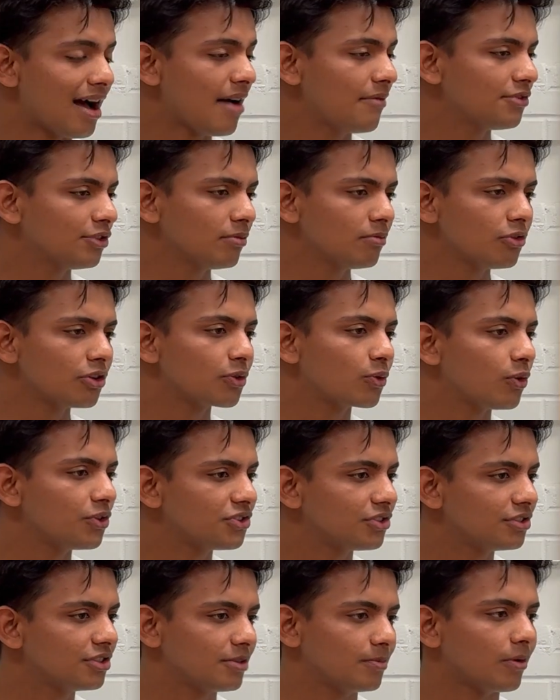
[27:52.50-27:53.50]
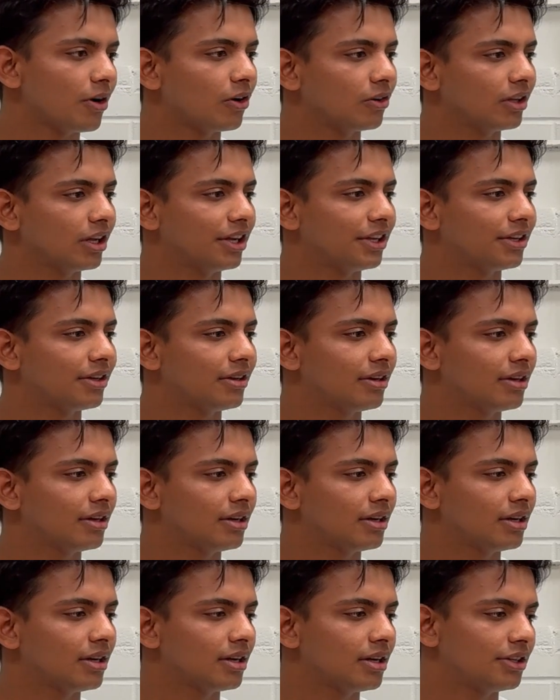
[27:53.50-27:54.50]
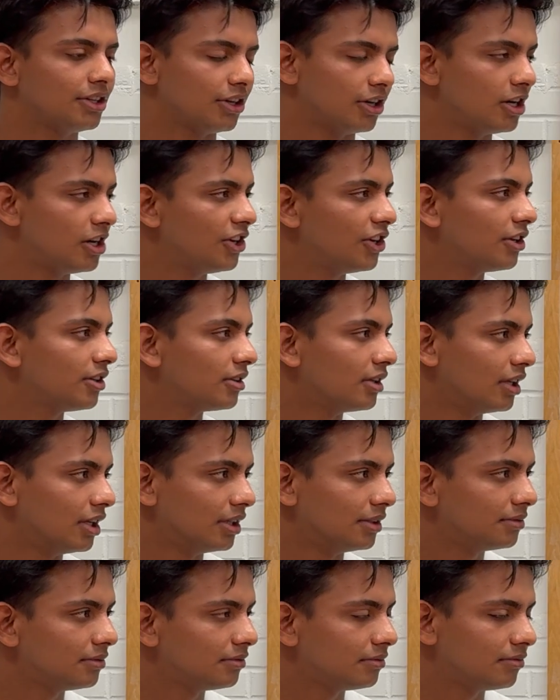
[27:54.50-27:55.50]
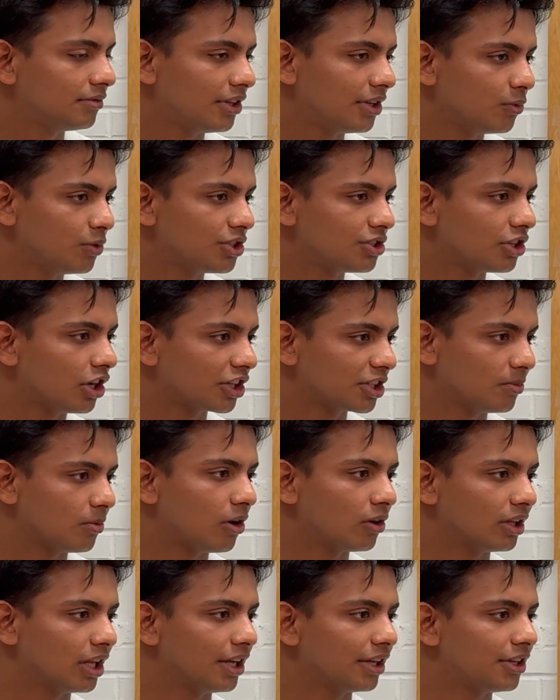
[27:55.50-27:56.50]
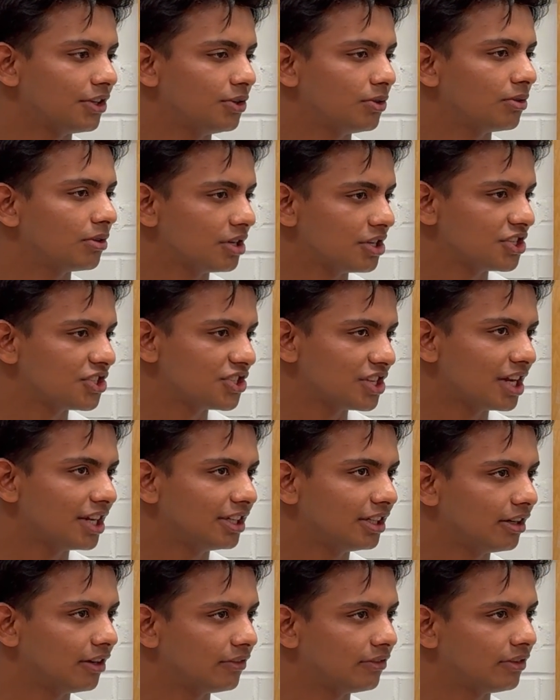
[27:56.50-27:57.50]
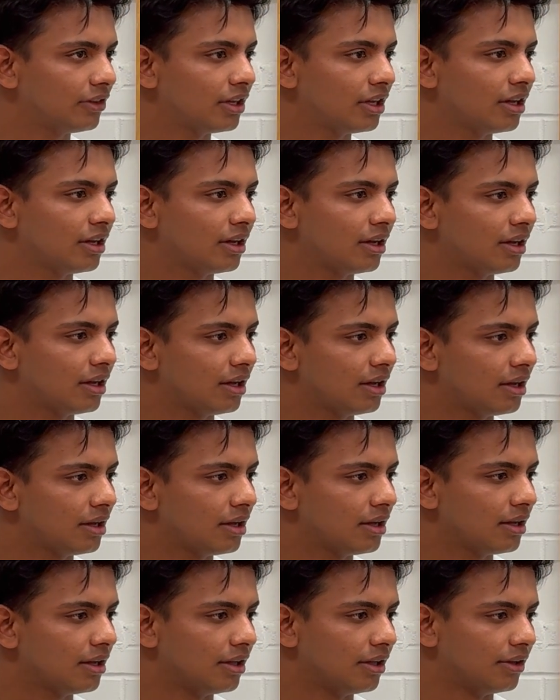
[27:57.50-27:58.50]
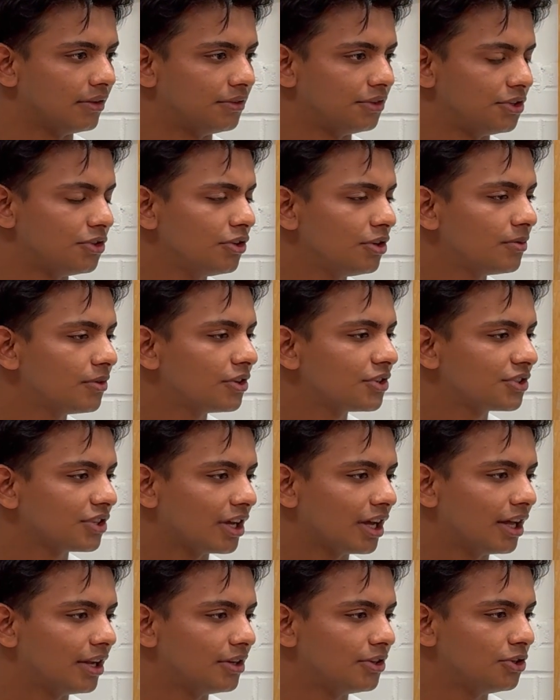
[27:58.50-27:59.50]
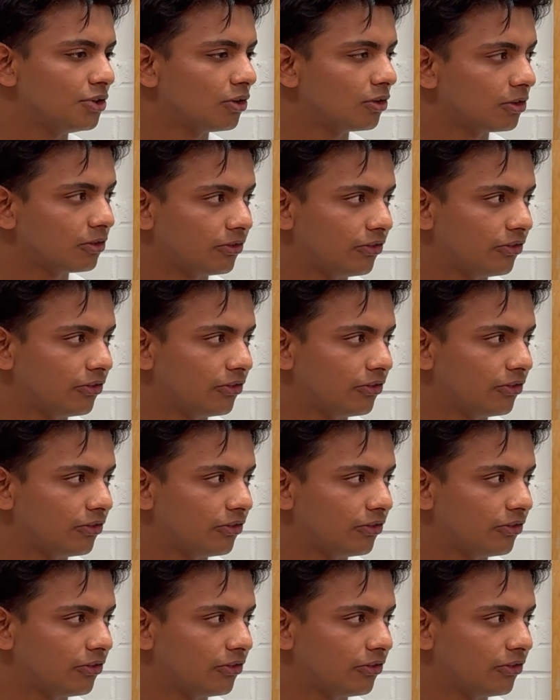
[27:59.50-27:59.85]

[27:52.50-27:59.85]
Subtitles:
I have some more questions about like the earlier thing we talked about, like your understanding of the universe and your